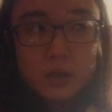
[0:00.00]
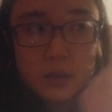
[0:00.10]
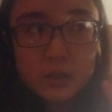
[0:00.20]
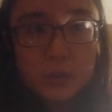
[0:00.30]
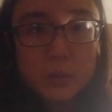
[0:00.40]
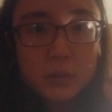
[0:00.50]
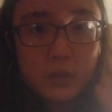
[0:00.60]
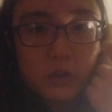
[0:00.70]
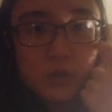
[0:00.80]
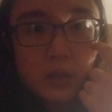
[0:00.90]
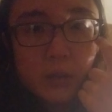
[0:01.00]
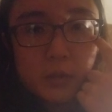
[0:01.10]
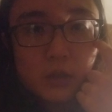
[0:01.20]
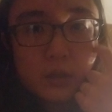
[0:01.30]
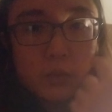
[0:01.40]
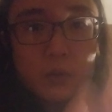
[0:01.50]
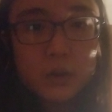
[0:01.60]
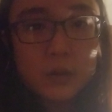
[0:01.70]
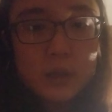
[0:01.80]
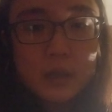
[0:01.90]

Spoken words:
that's why I put Nostradamus on the wall.